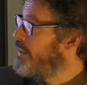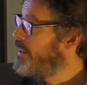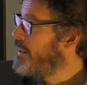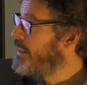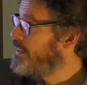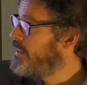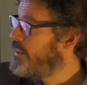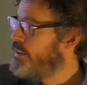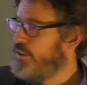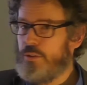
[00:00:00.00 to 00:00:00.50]

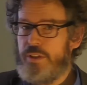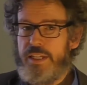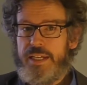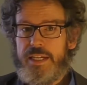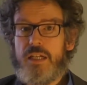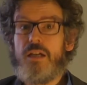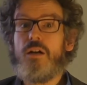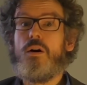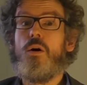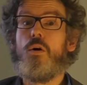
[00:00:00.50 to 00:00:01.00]
Is it
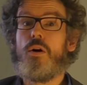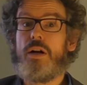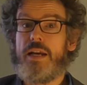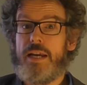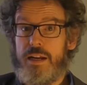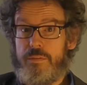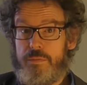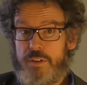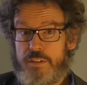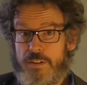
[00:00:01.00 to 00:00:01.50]
unique, or
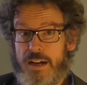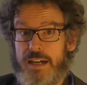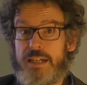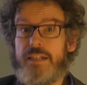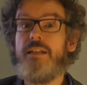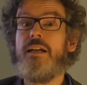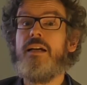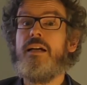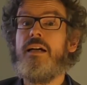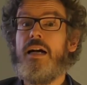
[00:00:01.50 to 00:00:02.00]
can we
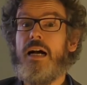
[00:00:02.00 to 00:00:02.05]
find